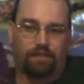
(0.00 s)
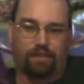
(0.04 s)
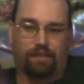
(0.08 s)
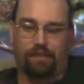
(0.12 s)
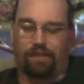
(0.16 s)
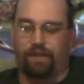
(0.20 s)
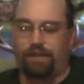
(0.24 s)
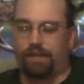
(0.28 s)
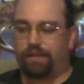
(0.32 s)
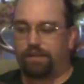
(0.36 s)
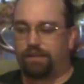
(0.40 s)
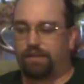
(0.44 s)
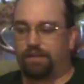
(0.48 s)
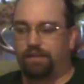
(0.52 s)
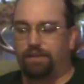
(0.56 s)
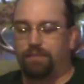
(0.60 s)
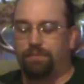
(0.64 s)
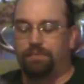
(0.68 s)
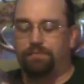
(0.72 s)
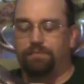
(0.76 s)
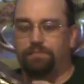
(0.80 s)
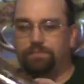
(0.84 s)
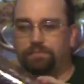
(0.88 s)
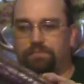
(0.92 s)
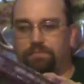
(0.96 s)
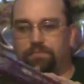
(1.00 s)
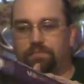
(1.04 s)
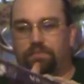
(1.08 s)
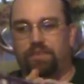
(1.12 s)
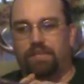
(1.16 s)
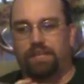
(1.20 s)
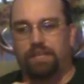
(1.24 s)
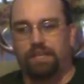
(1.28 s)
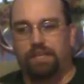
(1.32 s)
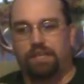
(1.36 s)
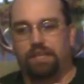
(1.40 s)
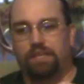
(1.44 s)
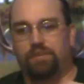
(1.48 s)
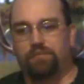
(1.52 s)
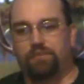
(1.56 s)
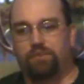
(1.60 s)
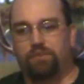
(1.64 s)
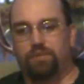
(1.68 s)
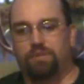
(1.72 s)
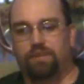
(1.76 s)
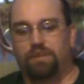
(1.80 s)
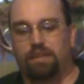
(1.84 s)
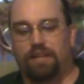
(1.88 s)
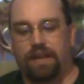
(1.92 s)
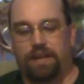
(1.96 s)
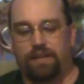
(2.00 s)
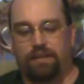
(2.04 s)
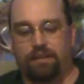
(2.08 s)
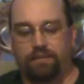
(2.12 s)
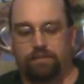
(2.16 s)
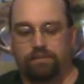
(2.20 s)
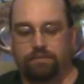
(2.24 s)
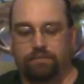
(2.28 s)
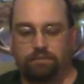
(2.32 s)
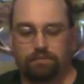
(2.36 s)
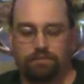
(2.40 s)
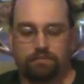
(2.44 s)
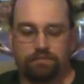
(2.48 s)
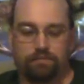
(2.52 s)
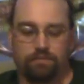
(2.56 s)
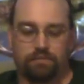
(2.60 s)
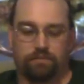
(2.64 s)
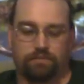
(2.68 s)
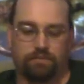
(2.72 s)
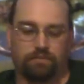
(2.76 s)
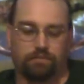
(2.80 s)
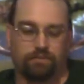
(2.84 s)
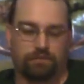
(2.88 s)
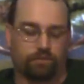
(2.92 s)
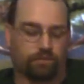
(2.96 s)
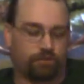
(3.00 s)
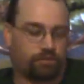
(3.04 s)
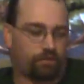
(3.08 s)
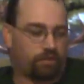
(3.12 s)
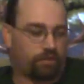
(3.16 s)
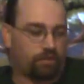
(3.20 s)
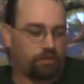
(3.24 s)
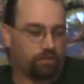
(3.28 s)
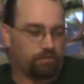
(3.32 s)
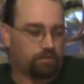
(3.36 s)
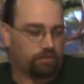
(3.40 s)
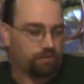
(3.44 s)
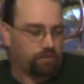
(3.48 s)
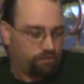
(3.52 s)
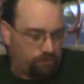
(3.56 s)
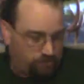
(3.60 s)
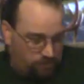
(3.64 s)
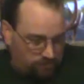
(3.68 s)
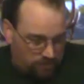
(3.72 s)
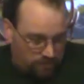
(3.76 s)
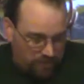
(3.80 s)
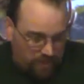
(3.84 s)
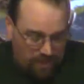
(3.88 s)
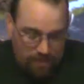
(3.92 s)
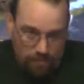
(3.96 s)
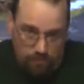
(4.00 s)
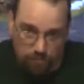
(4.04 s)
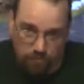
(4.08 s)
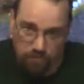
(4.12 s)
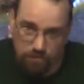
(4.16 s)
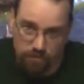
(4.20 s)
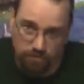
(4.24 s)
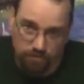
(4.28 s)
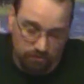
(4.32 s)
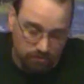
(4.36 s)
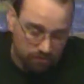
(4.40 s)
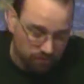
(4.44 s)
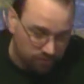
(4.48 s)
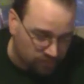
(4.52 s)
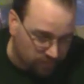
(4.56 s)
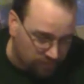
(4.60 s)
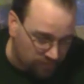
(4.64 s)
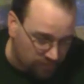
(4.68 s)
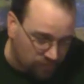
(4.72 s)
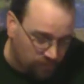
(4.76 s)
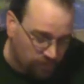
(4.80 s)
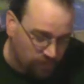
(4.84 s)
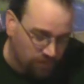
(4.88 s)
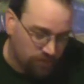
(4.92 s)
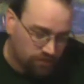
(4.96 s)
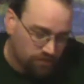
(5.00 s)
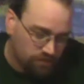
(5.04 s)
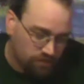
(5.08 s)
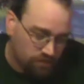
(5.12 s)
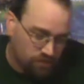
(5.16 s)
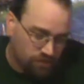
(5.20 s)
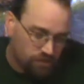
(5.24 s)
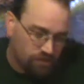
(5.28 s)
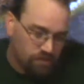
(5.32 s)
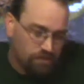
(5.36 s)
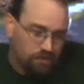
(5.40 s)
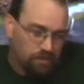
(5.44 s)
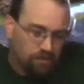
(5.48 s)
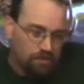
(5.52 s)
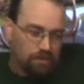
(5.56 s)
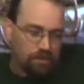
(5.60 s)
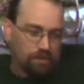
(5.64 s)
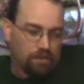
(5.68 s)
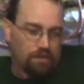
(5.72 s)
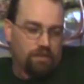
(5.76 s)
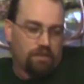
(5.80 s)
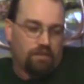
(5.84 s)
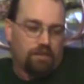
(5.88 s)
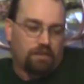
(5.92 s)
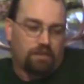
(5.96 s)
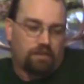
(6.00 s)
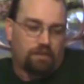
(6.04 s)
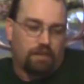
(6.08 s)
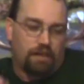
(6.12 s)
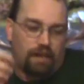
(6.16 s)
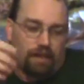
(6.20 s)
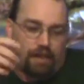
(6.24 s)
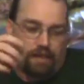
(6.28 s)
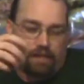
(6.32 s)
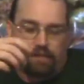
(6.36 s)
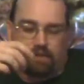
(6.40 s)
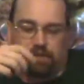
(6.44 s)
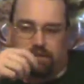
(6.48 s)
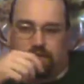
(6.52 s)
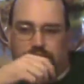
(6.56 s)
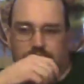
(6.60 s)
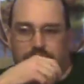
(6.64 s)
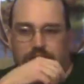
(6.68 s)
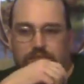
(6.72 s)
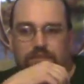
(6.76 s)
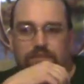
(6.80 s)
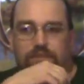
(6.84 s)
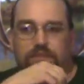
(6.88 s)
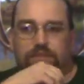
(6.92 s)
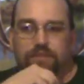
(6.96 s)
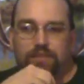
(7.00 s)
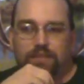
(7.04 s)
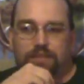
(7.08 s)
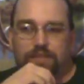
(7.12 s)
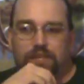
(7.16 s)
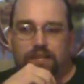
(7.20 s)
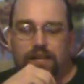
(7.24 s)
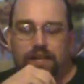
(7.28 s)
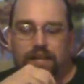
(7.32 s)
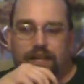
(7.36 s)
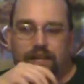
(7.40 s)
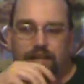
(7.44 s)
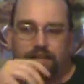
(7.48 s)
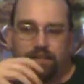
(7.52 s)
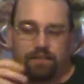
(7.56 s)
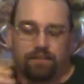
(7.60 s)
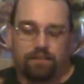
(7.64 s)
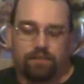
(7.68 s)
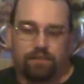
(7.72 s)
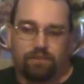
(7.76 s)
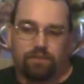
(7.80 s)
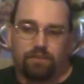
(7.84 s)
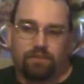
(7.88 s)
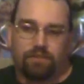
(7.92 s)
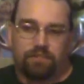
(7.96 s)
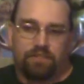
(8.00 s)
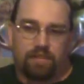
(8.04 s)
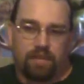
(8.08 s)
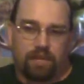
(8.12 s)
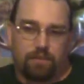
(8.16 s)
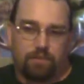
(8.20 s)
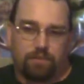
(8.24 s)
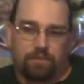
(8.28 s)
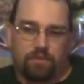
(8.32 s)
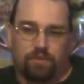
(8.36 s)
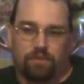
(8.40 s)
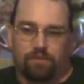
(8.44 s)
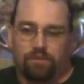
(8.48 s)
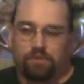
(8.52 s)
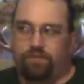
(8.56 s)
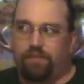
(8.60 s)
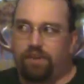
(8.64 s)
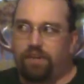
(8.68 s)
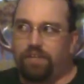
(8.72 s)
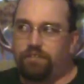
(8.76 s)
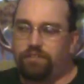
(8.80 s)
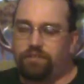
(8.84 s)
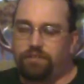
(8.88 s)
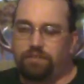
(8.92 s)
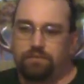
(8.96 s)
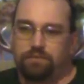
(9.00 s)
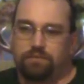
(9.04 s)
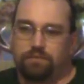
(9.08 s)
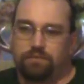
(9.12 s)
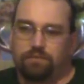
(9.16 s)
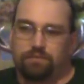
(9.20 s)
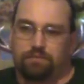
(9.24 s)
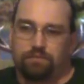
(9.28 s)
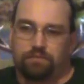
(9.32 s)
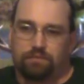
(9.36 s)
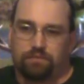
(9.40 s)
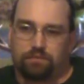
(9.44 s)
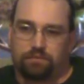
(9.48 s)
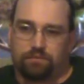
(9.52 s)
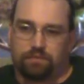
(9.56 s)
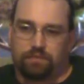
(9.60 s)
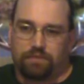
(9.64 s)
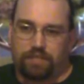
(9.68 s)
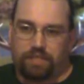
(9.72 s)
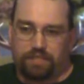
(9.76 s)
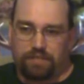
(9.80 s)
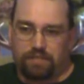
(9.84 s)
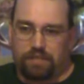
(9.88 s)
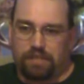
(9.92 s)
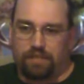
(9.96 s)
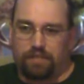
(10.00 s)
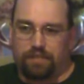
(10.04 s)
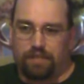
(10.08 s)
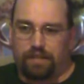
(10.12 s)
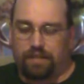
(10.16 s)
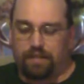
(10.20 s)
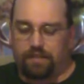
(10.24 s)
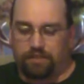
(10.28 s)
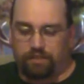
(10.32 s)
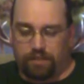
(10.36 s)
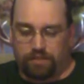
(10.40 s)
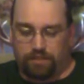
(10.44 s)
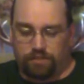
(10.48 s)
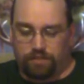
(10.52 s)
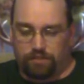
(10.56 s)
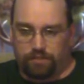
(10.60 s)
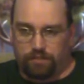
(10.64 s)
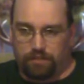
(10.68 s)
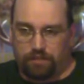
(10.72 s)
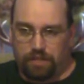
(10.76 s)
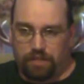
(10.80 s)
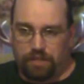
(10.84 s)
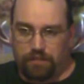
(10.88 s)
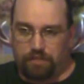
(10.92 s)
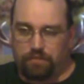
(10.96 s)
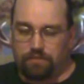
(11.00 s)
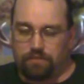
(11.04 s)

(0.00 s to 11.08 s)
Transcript: And it gives you the Latin terms, names, definitions, and soil types, cultivation, things like that, that you'll need